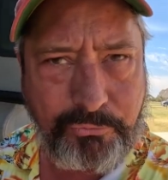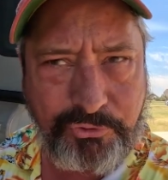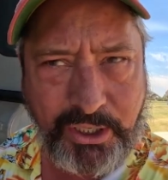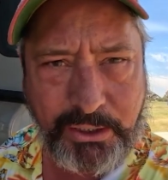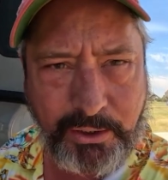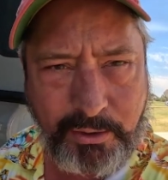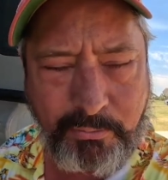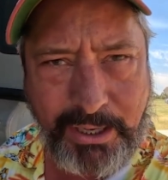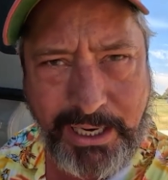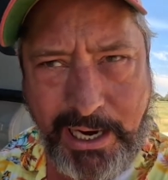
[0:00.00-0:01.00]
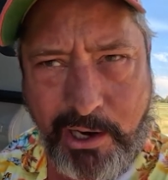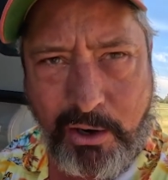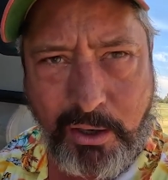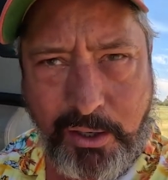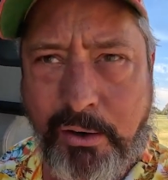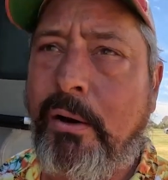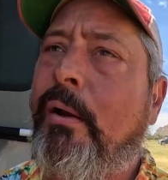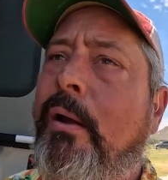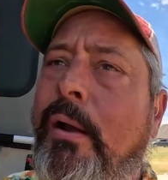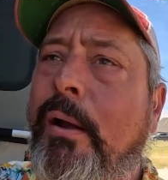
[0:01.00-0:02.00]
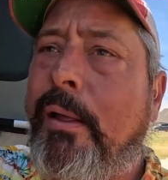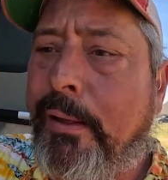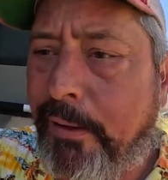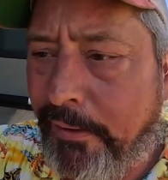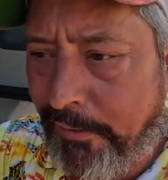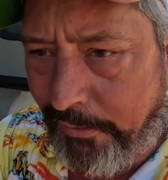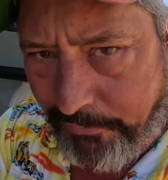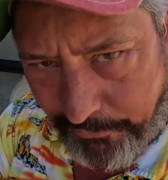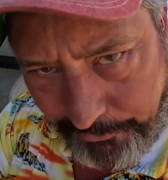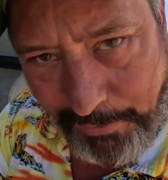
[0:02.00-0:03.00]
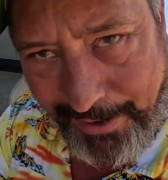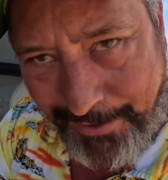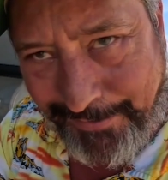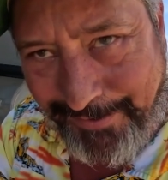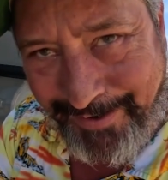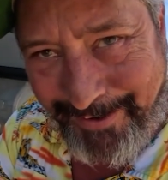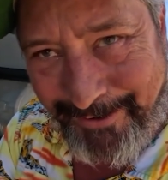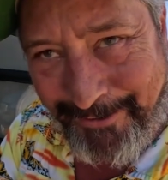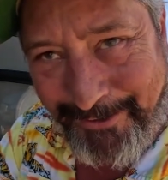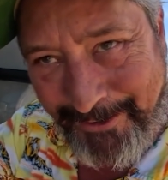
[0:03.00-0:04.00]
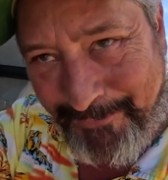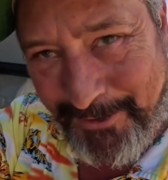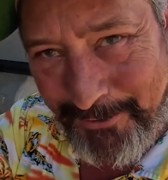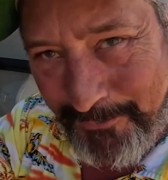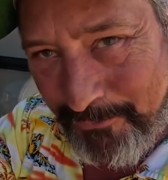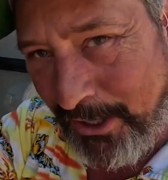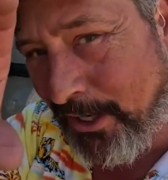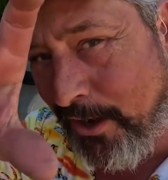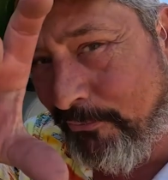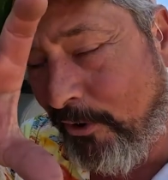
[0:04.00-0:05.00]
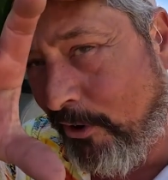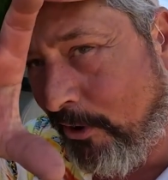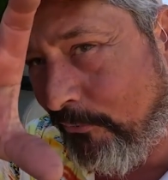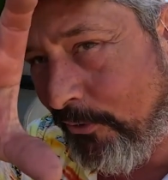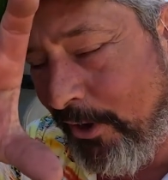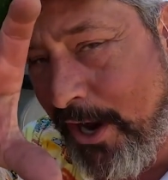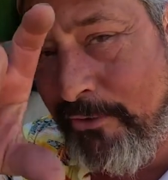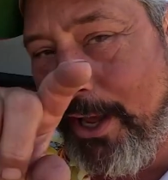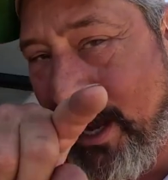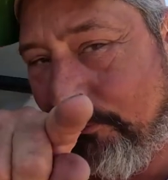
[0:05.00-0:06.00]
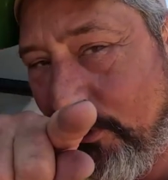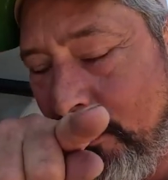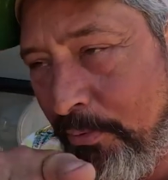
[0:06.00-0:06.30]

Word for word: Checked it in about an hour later, and it was back down. About that far off the ground. That's a